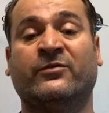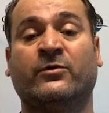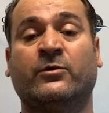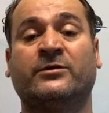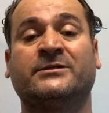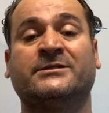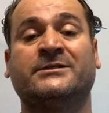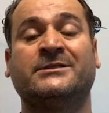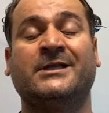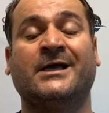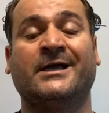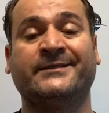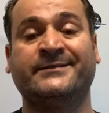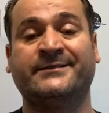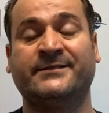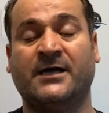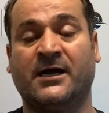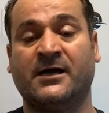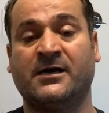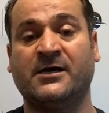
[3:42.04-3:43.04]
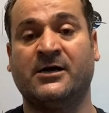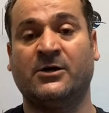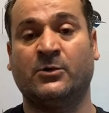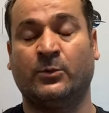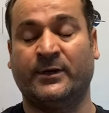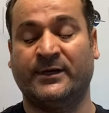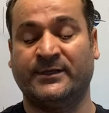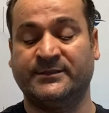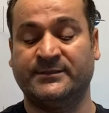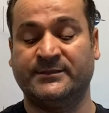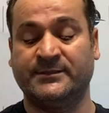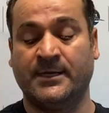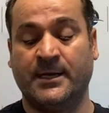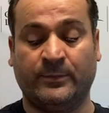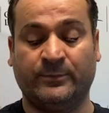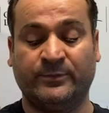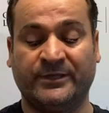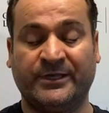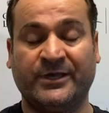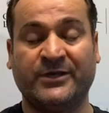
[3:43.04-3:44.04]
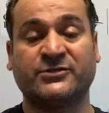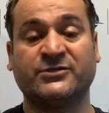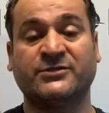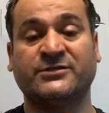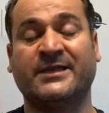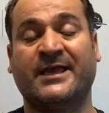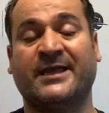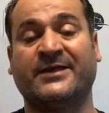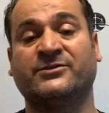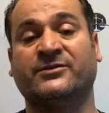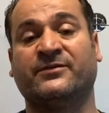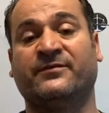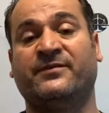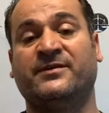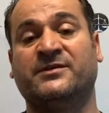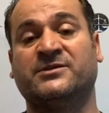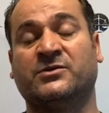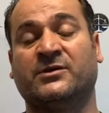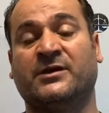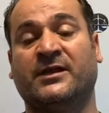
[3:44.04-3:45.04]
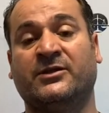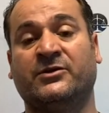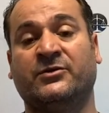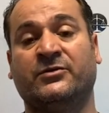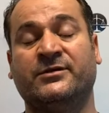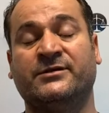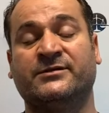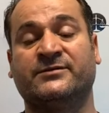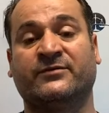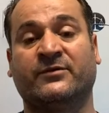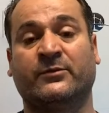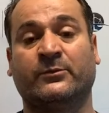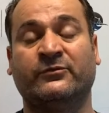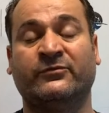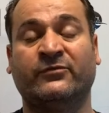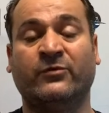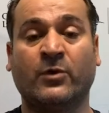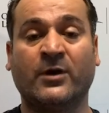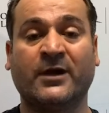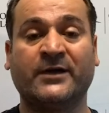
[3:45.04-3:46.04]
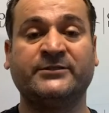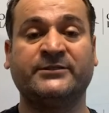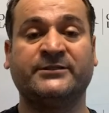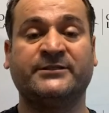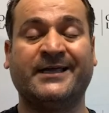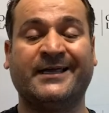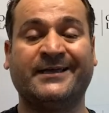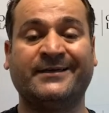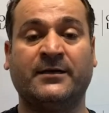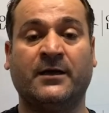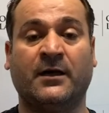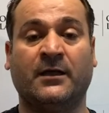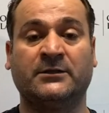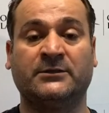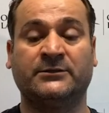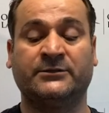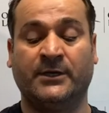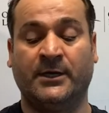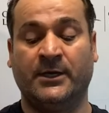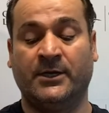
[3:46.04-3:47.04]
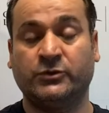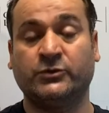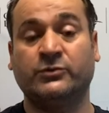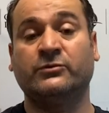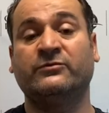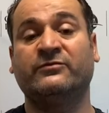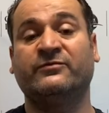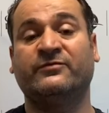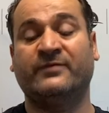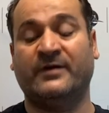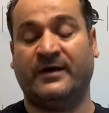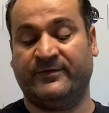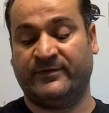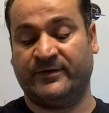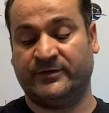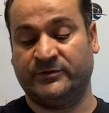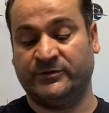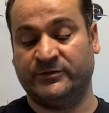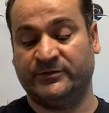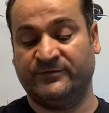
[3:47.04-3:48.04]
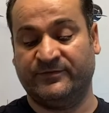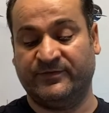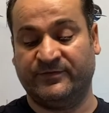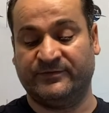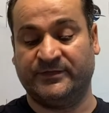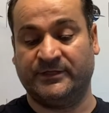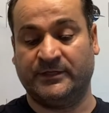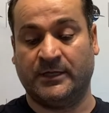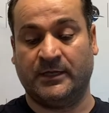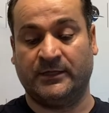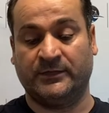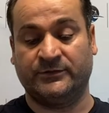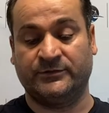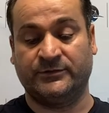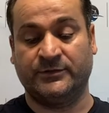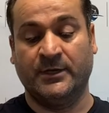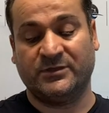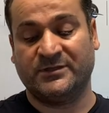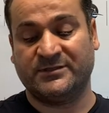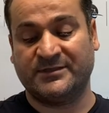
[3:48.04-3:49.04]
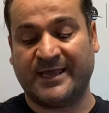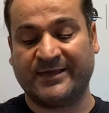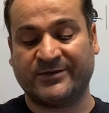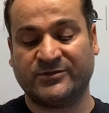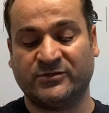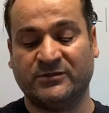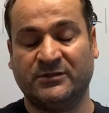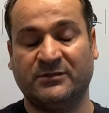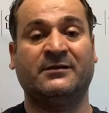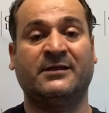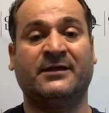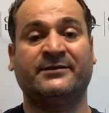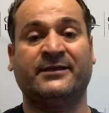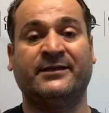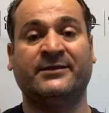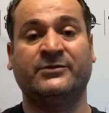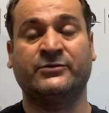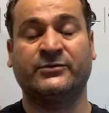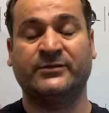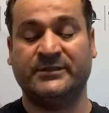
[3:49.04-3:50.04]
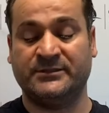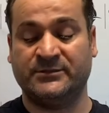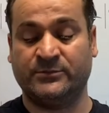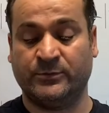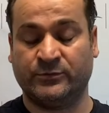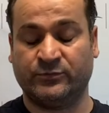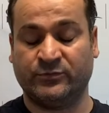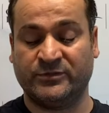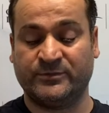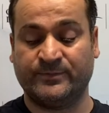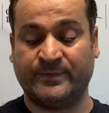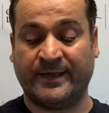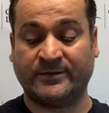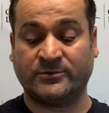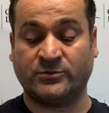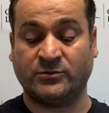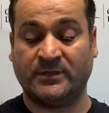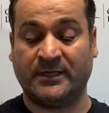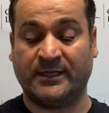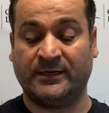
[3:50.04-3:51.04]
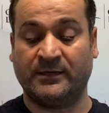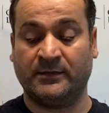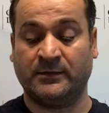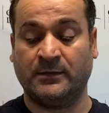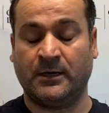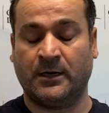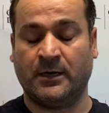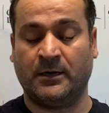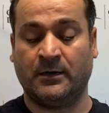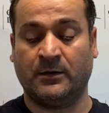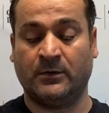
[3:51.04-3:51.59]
for non-DACA ones. The applications actually fee is going to increase from $410 to $550. So that's actually a lot increase with respect to getting